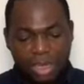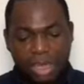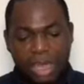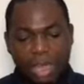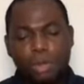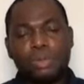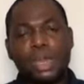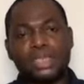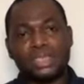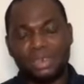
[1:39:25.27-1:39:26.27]
I hope
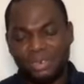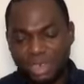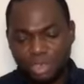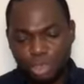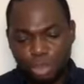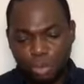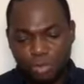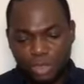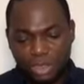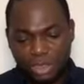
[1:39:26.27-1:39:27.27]
guys can read some of
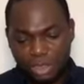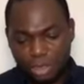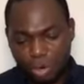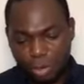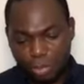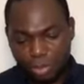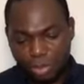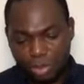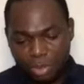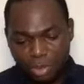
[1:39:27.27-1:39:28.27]
these things up.
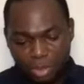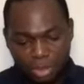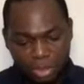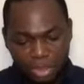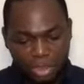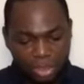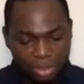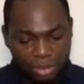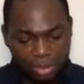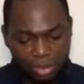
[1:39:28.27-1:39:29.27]
This is
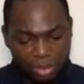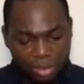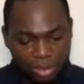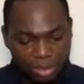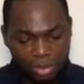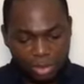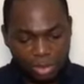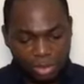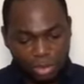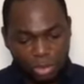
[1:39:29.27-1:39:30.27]
still
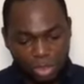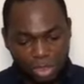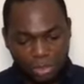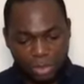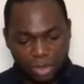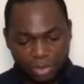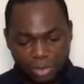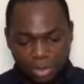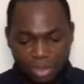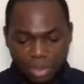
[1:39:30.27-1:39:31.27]
talking about
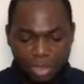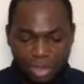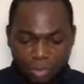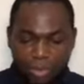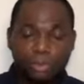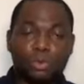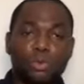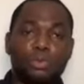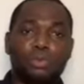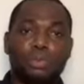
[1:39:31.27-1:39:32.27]
people
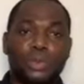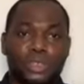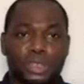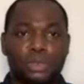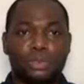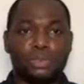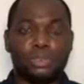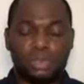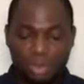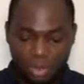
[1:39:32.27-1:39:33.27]
who will prosecute
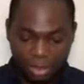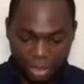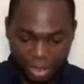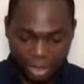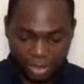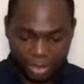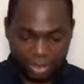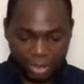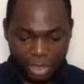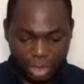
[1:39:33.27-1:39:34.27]

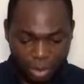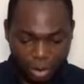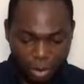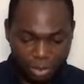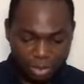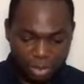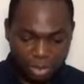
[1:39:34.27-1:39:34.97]
cases in court.